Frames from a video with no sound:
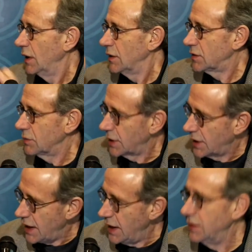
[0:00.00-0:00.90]
So
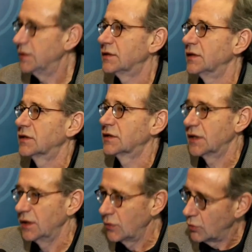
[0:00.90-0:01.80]
again, there's this
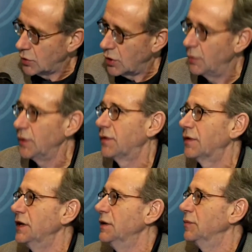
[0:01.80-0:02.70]
single common
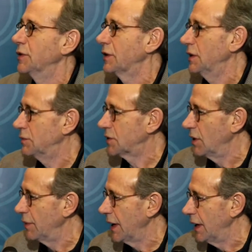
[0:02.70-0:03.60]
theme that keeps
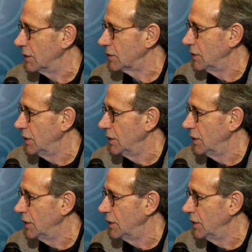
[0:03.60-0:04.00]
coming out